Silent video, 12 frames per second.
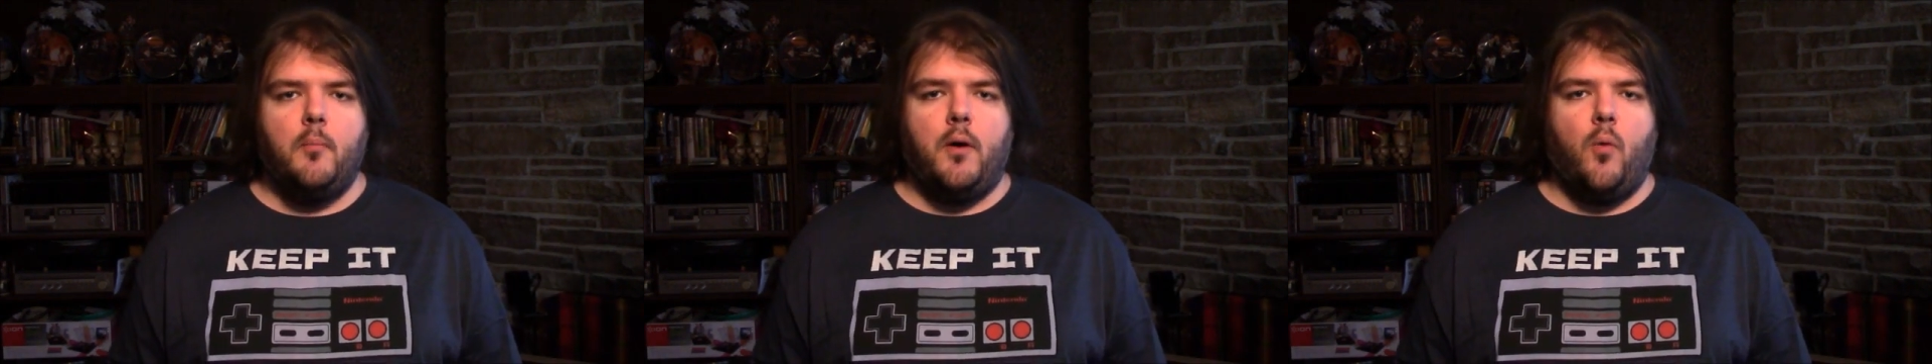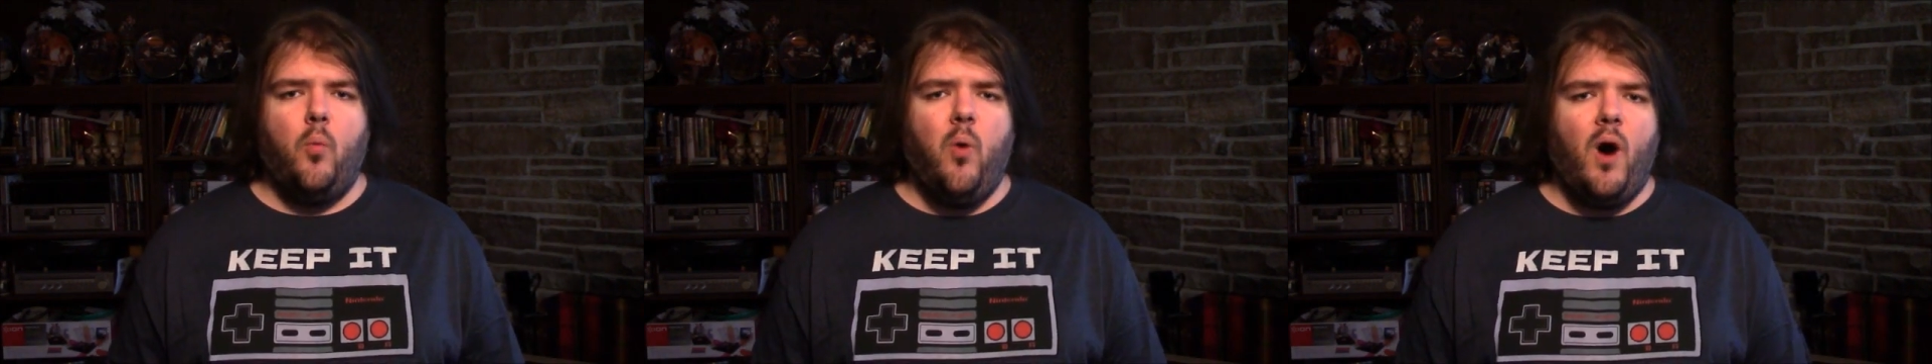
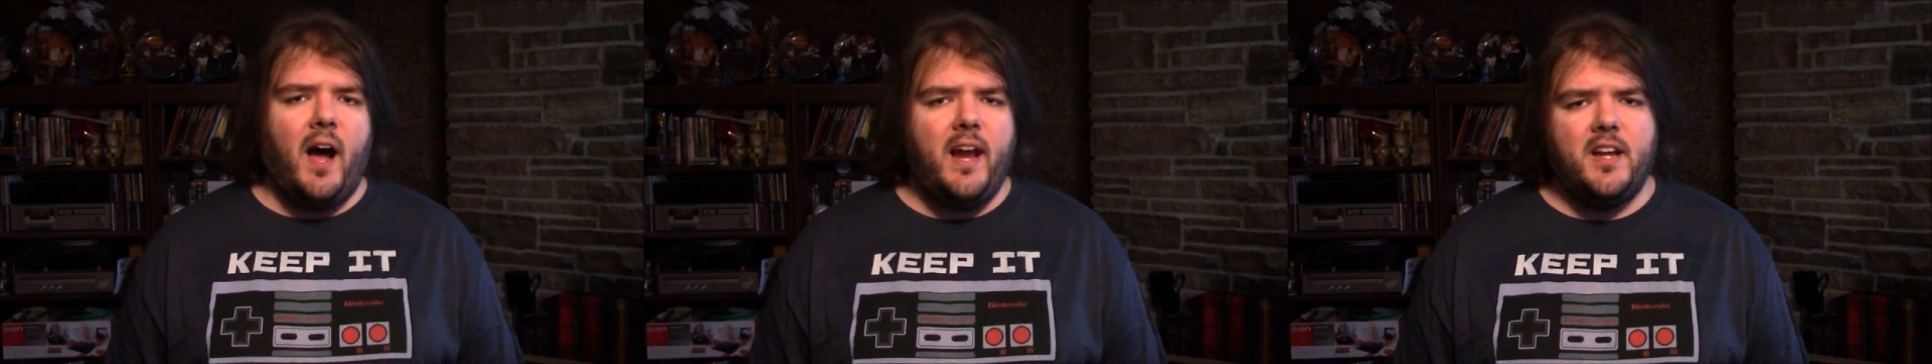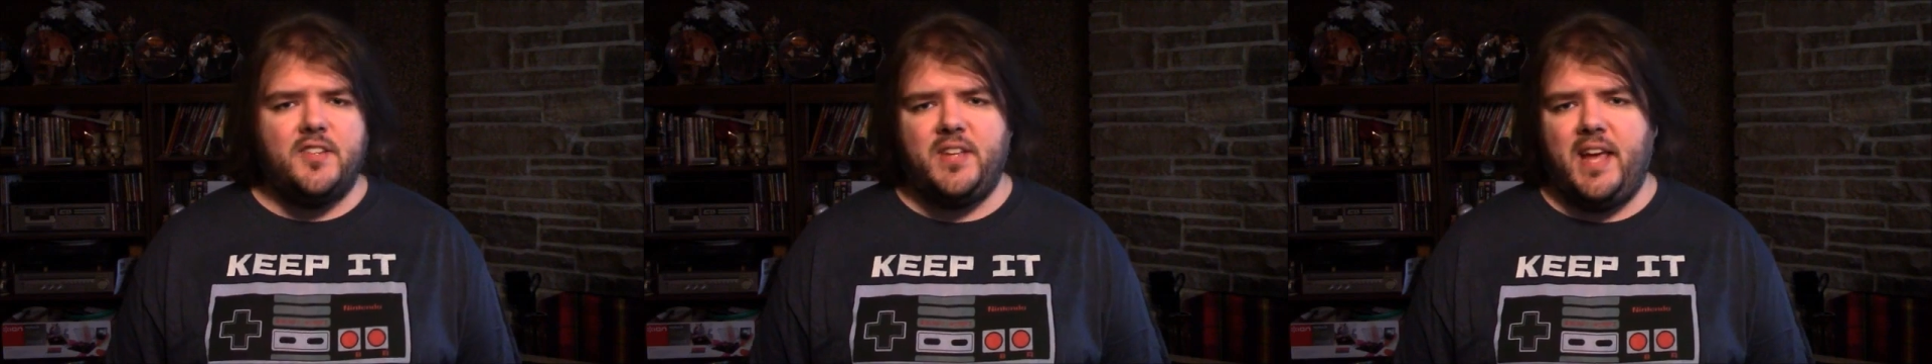but why
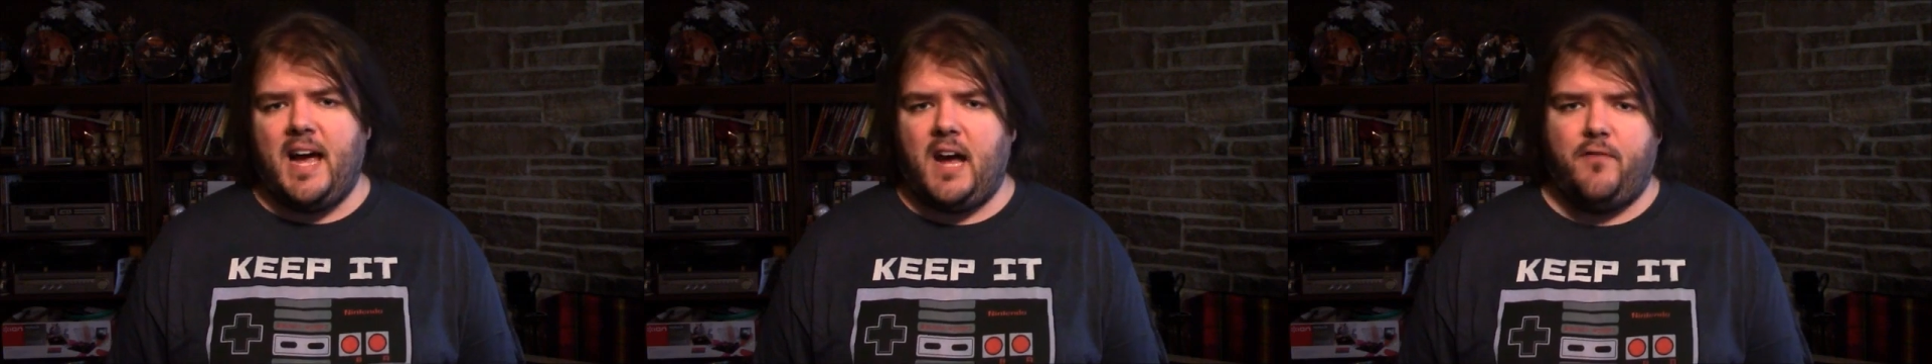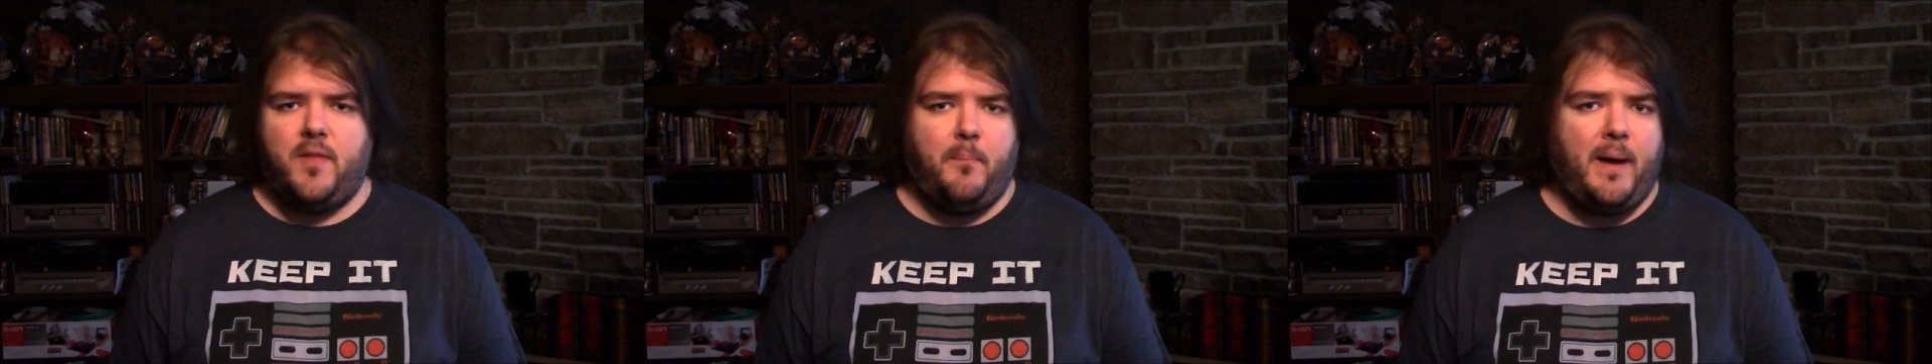does he
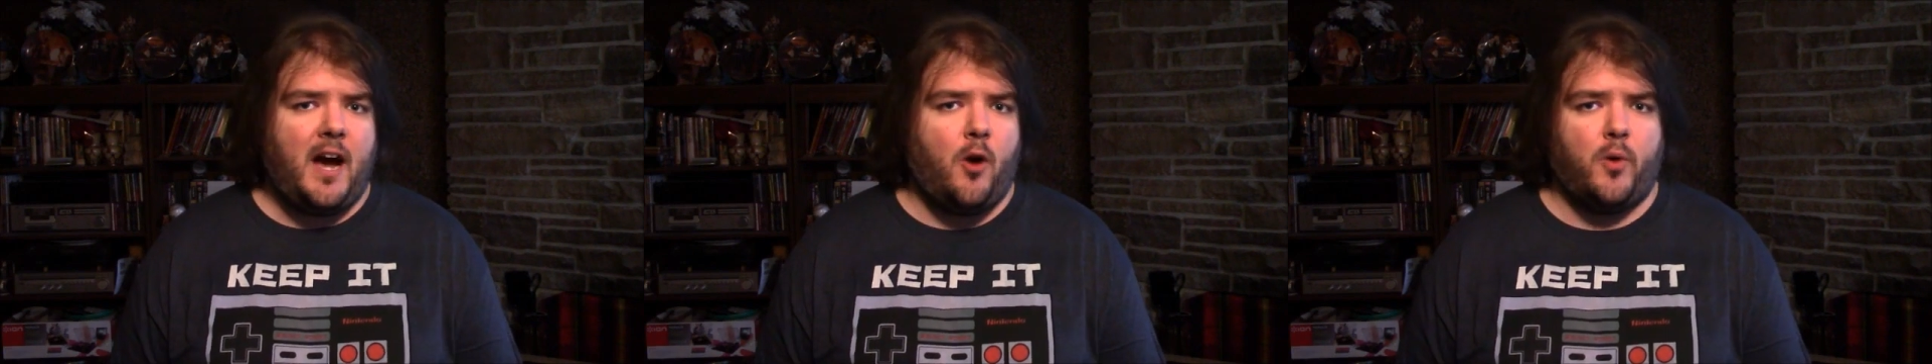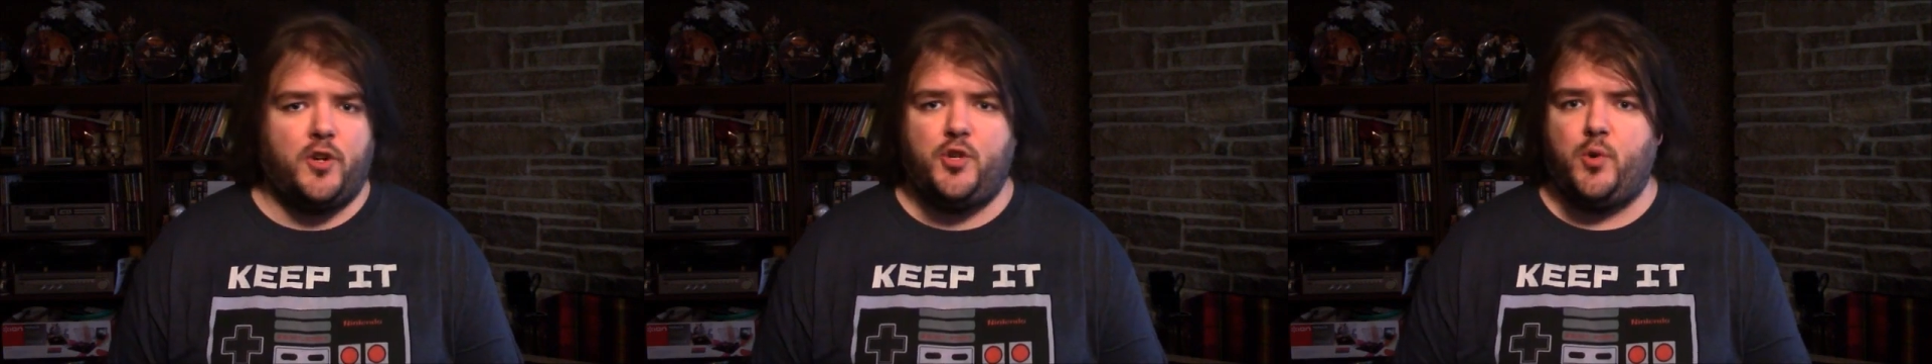have the
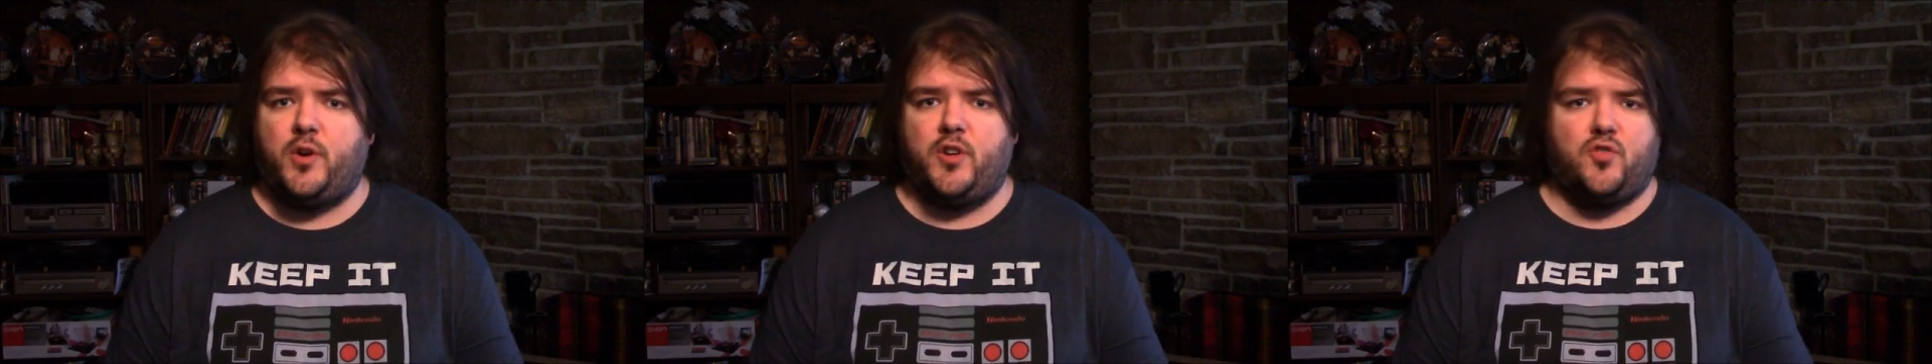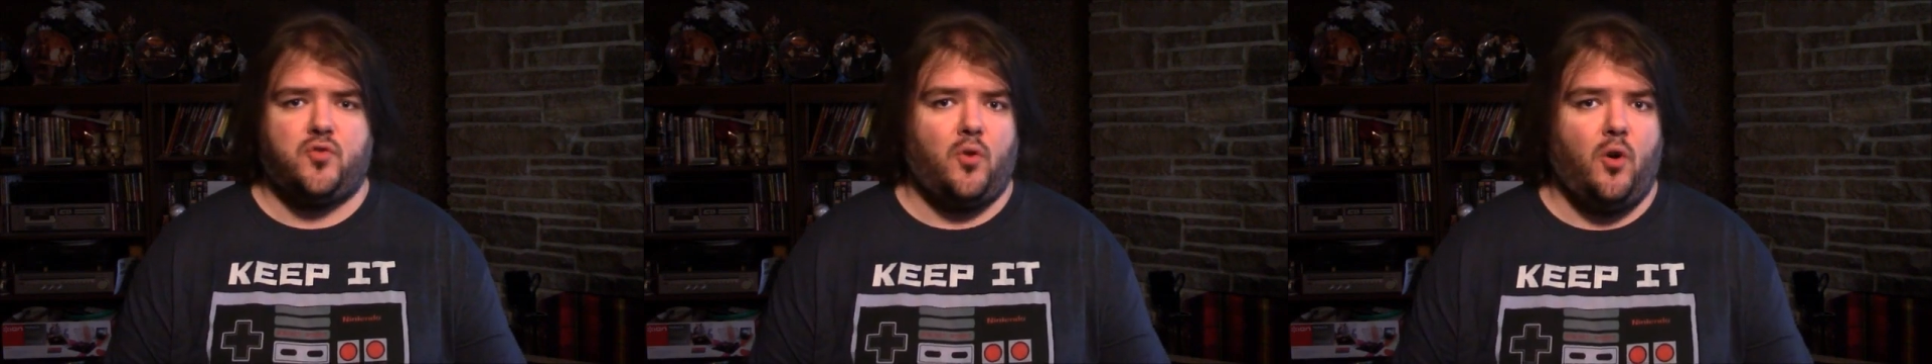power to
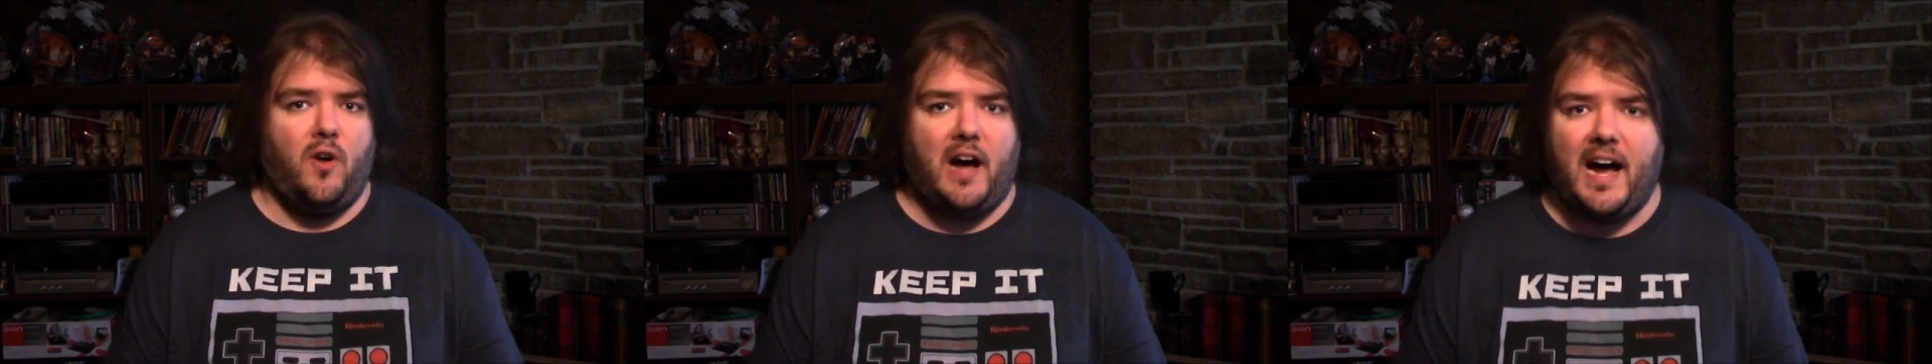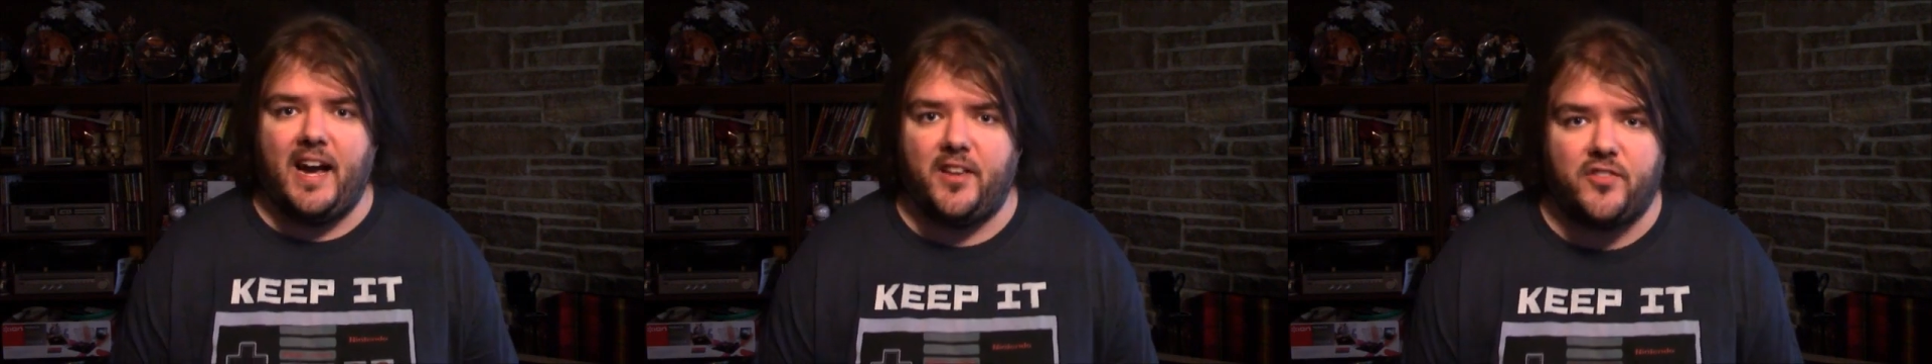control
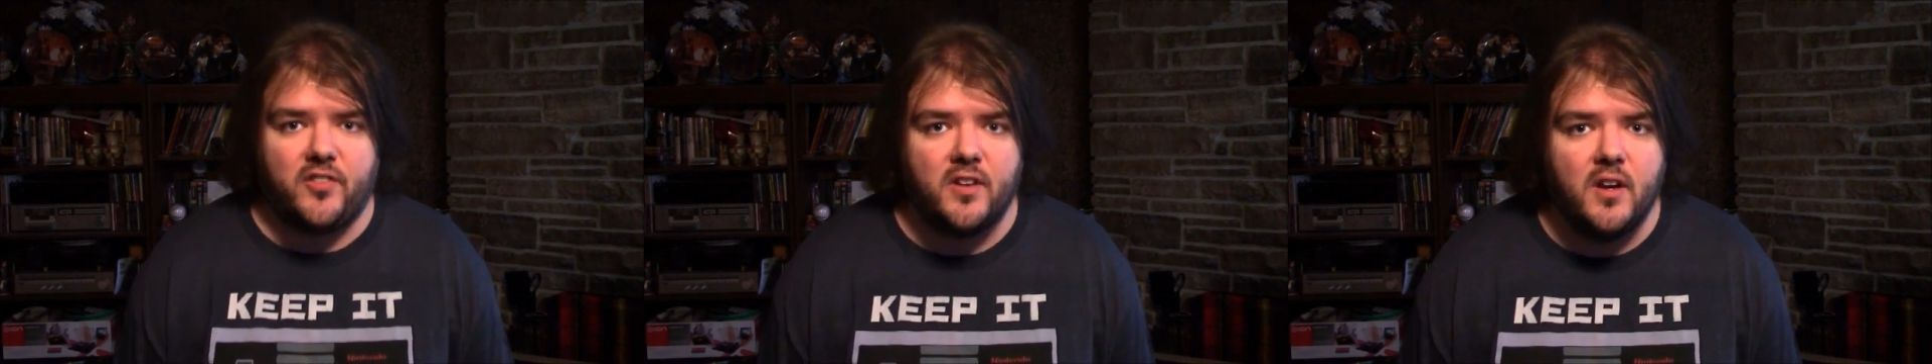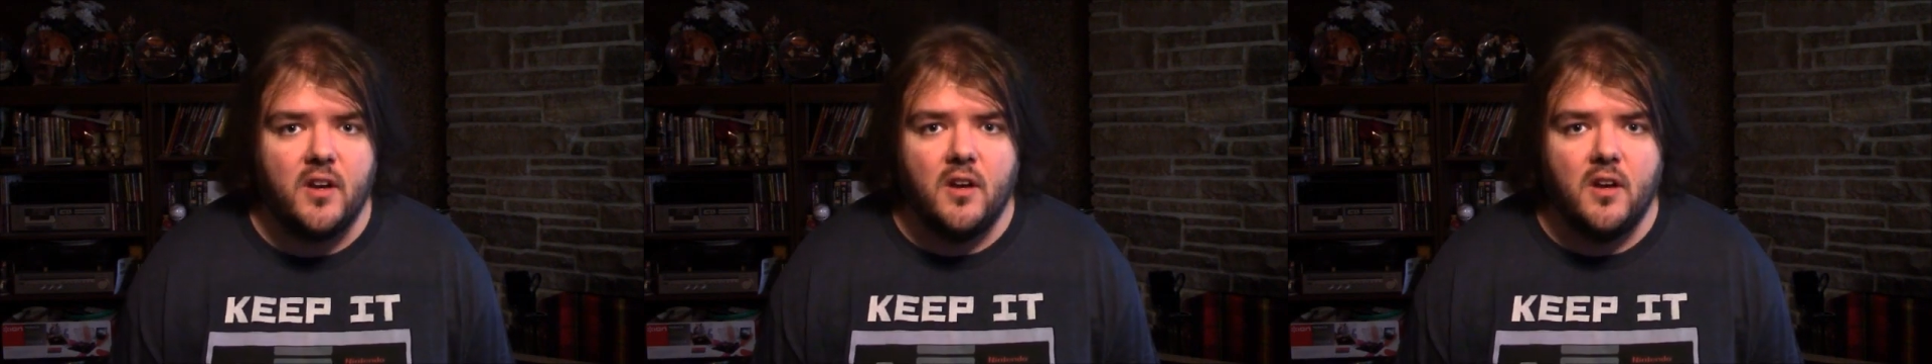ice?